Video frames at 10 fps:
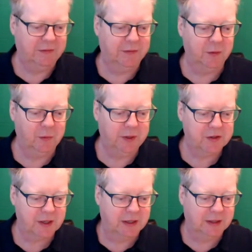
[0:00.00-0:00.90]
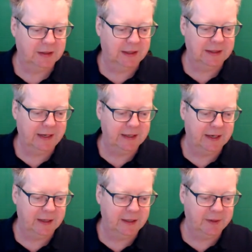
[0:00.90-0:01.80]
if you wish. Uh, and
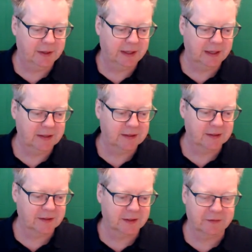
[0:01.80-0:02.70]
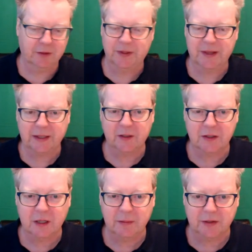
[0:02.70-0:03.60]
hey, A Marquez started following.
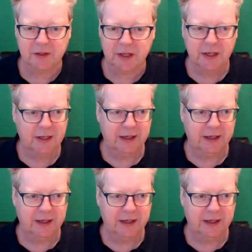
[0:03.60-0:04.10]
Thank you so much.